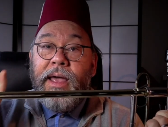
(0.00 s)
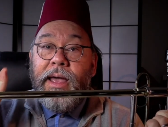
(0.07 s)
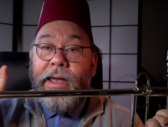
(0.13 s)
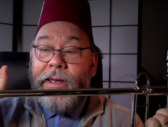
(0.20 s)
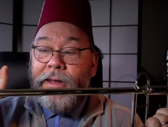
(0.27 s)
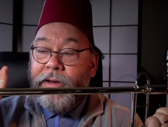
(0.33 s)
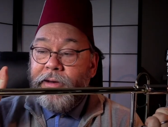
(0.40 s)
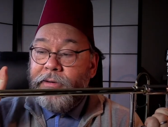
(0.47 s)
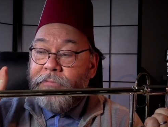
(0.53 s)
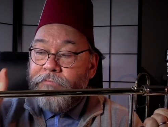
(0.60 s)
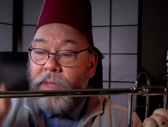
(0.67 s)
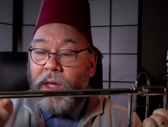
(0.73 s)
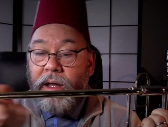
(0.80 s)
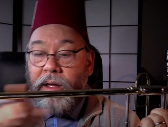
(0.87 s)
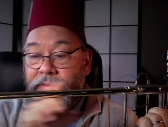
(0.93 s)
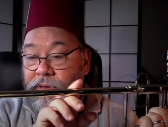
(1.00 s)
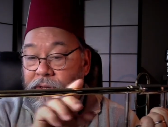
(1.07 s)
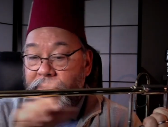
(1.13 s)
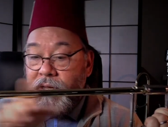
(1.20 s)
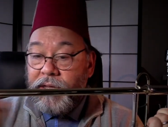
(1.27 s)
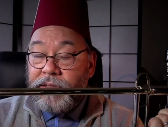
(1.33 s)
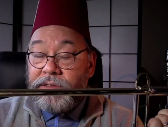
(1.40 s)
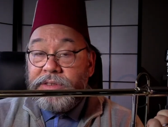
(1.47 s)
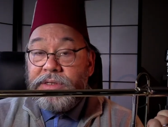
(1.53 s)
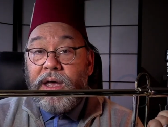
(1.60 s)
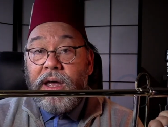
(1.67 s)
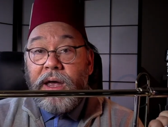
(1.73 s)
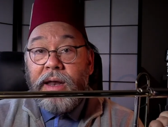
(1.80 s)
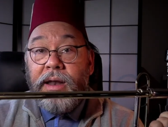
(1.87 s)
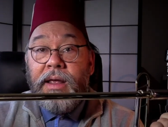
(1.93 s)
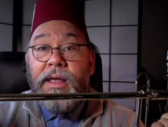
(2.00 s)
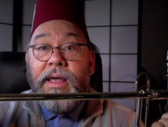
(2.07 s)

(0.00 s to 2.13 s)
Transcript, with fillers: and on the inside,